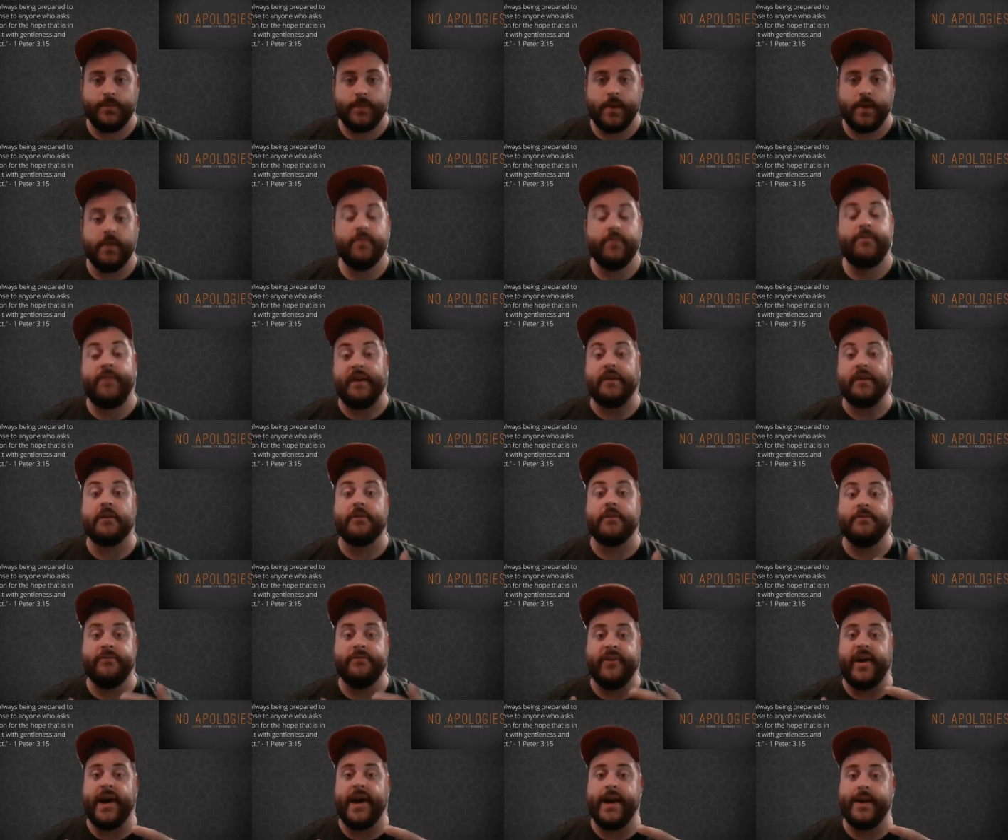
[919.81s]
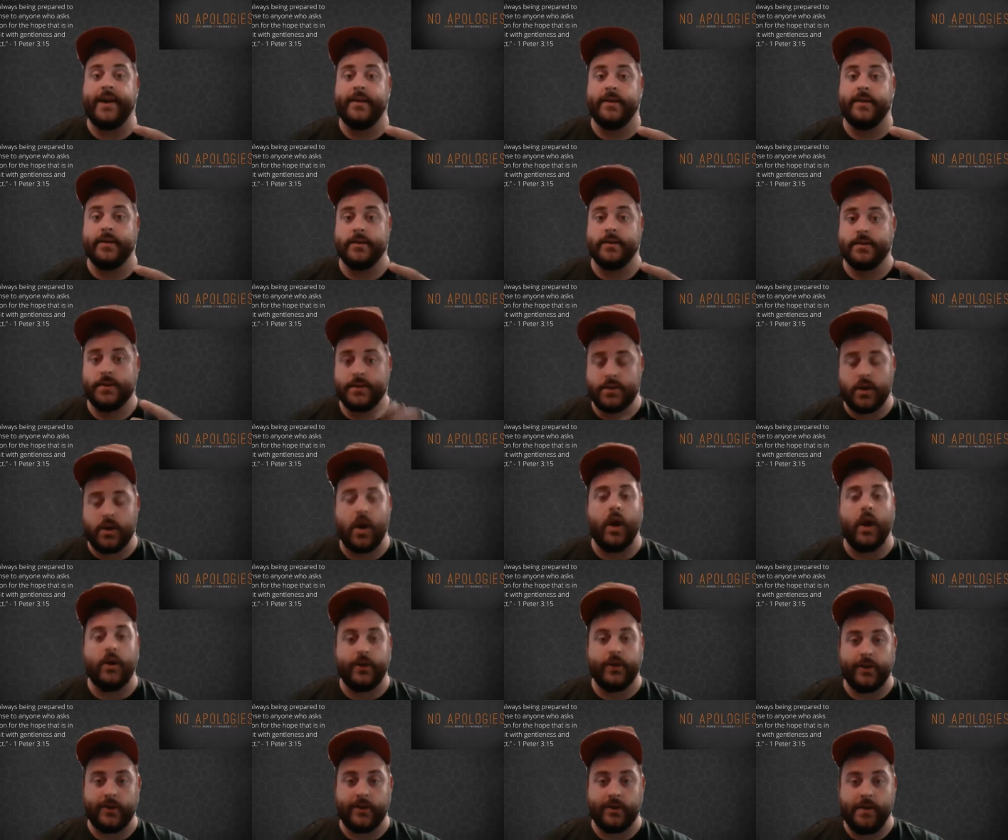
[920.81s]
a verified
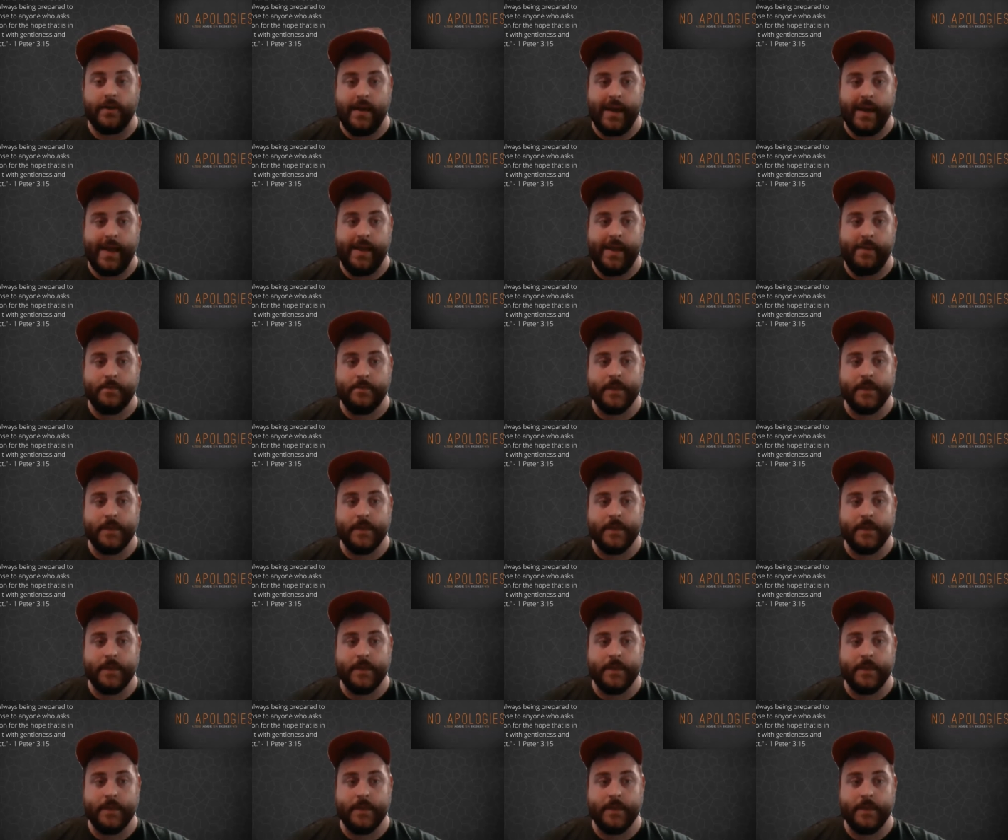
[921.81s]
scholar, right?